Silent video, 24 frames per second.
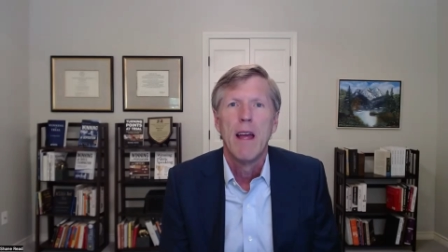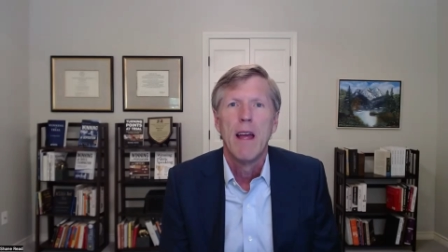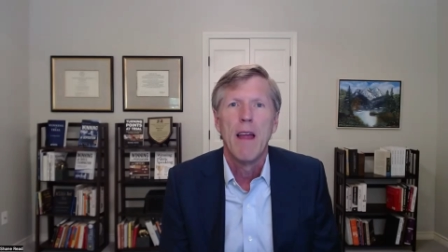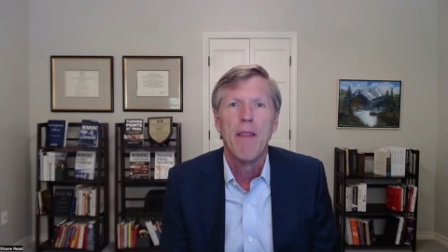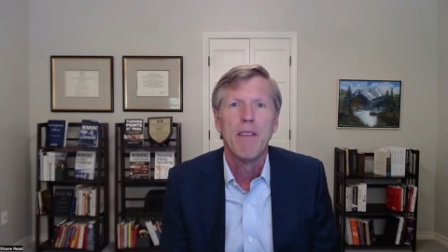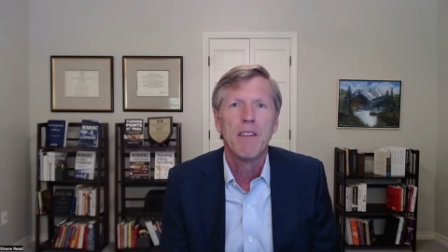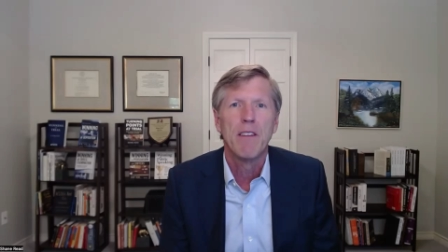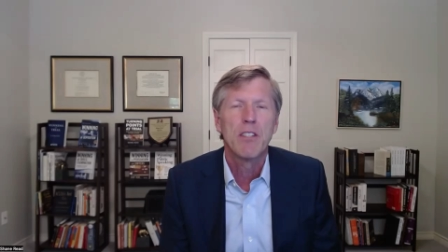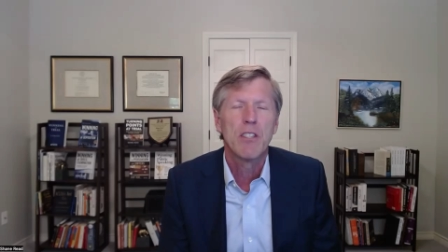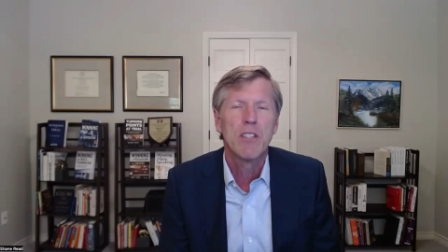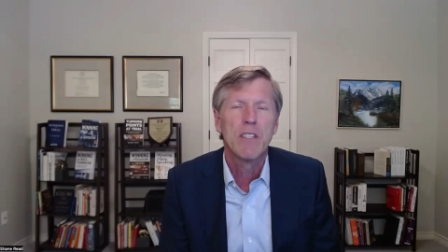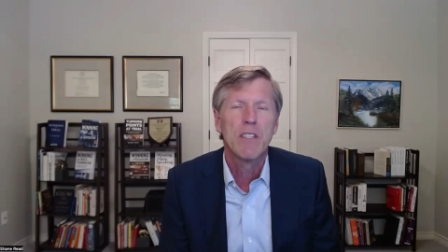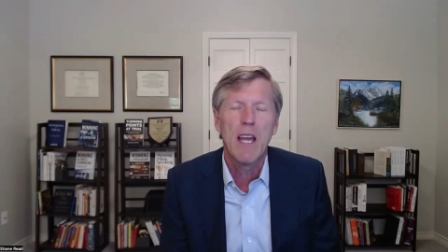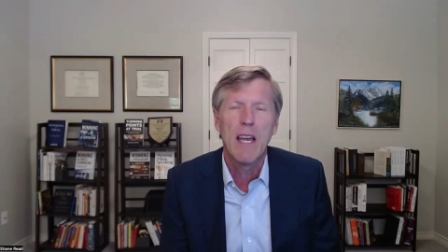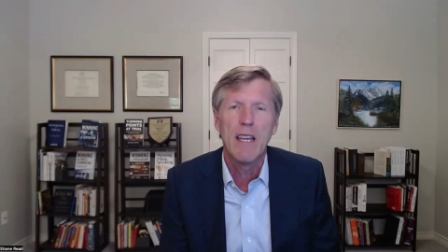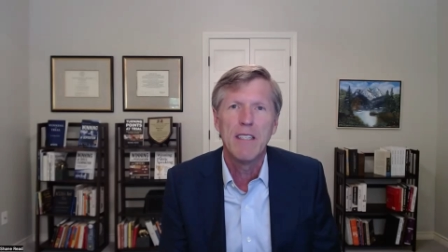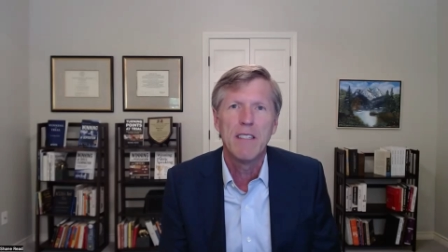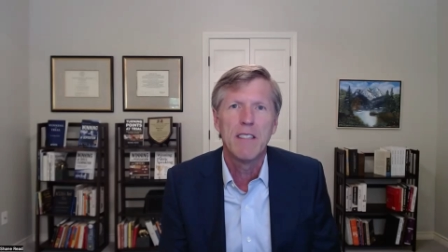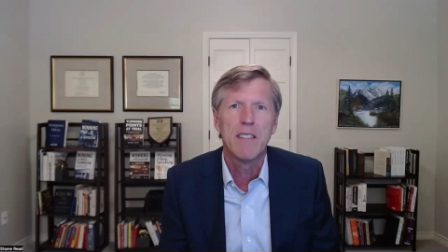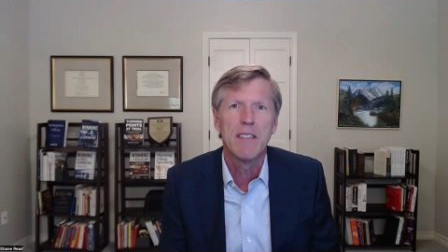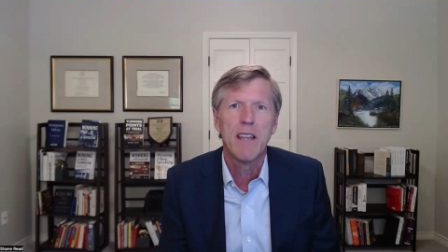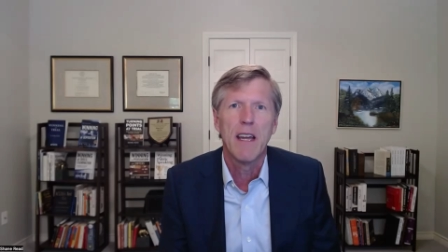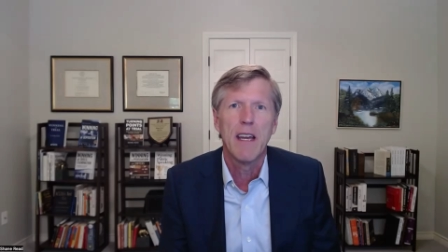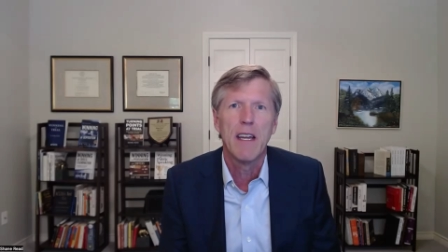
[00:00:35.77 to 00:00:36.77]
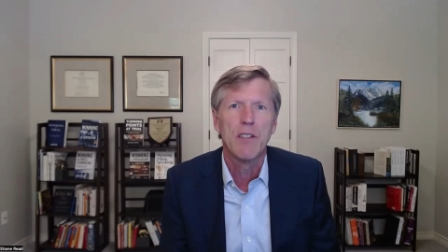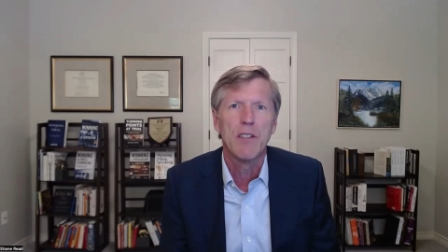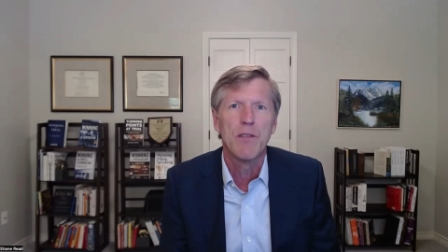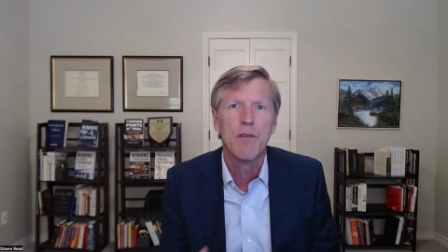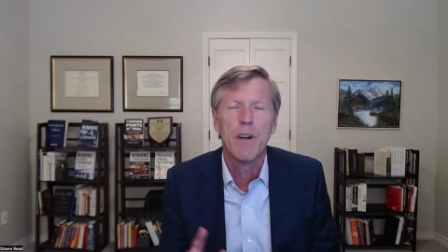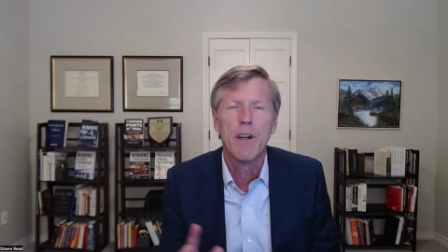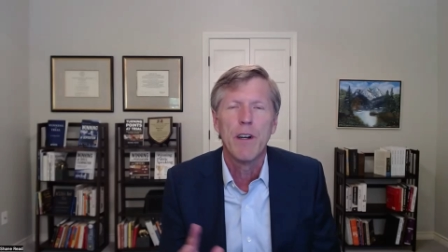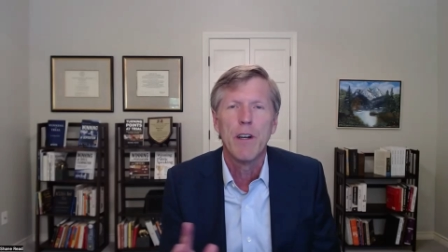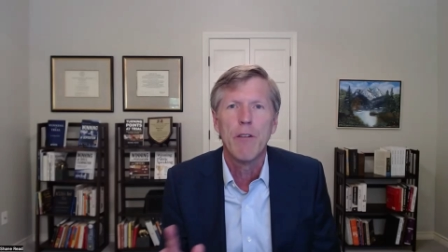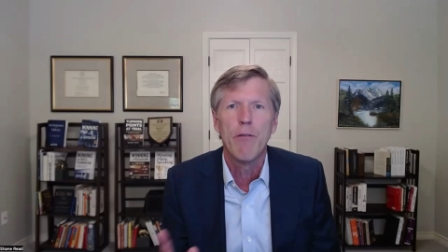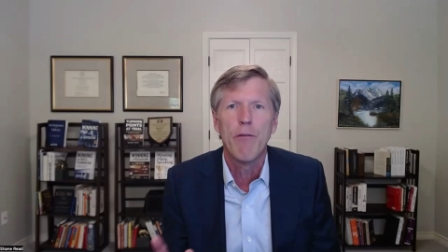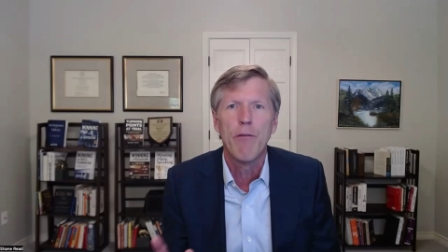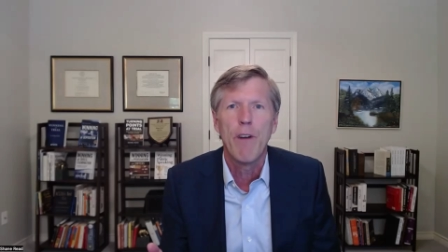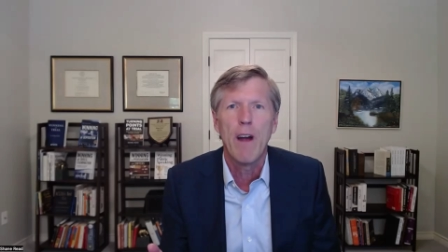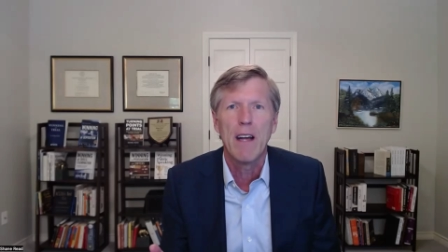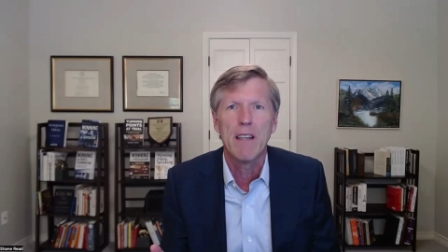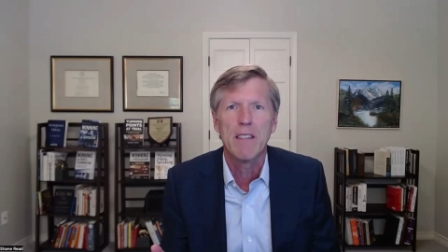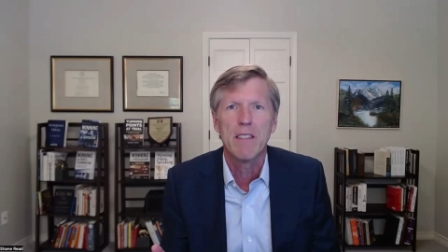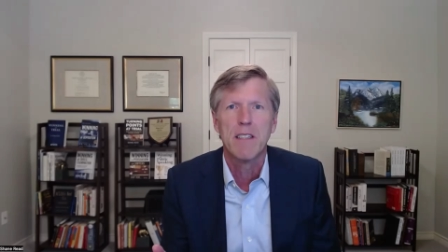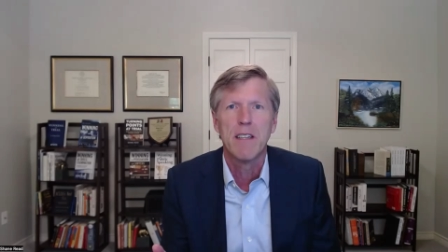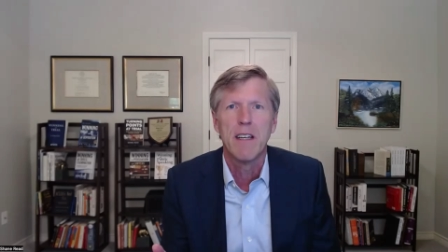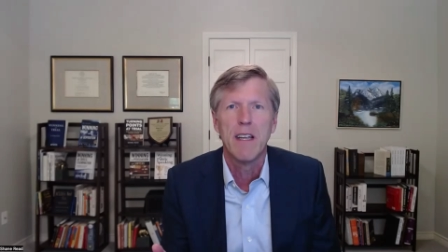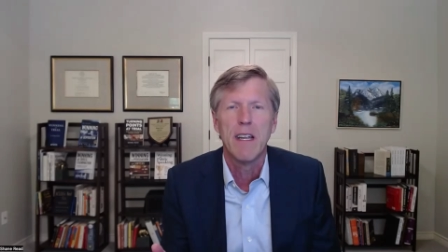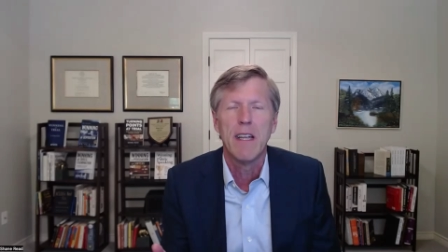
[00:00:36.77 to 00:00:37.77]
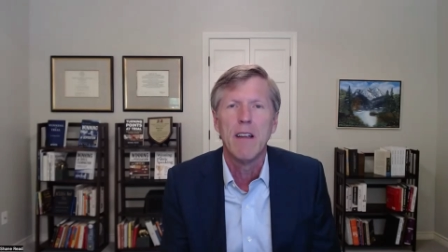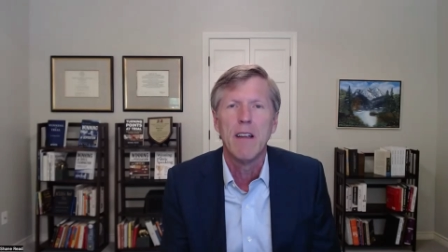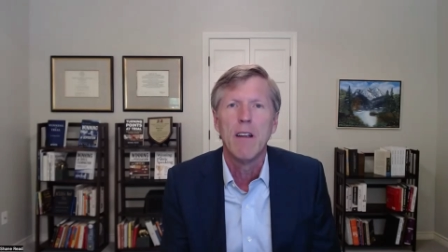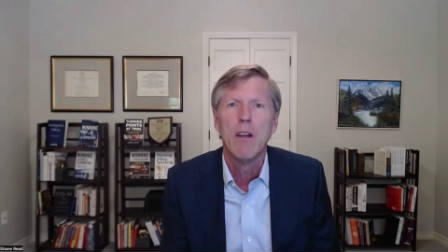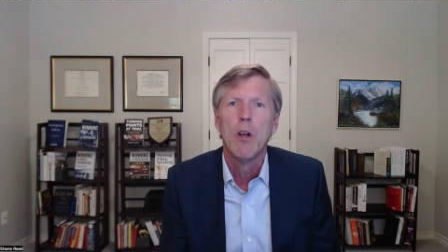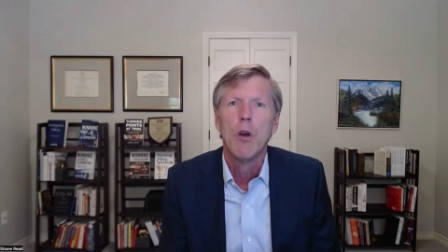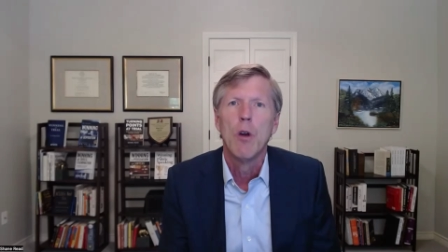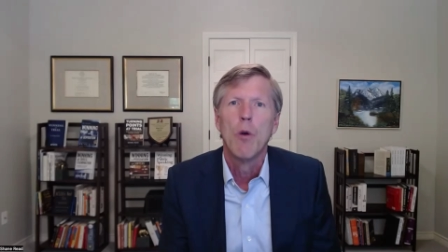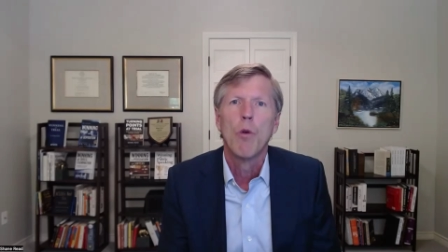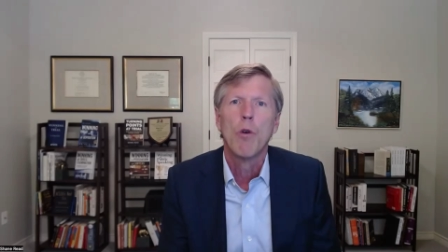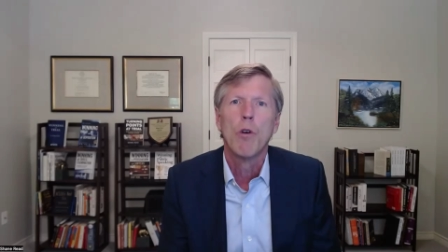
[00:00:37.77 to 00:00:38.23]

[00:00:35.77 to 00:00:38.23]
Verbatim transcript: And this case today is very fascinating.